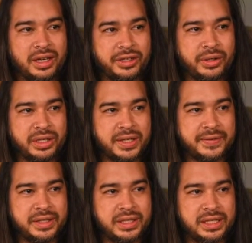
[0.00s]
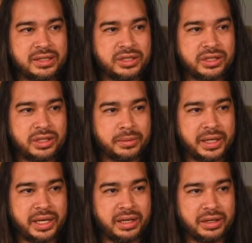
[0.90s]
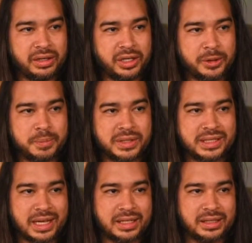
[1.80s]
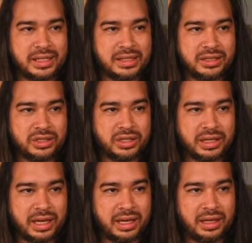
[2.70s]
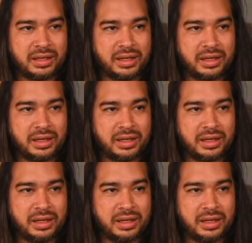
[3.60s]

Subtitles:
You are given an integer array nums and an integer k.